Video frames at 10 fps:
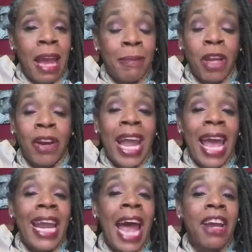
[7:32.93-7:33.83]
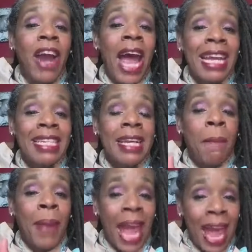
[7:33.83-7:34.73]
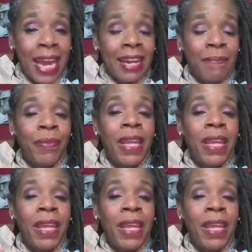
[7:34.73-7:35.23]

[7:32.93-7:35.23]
at Higher Height Pack,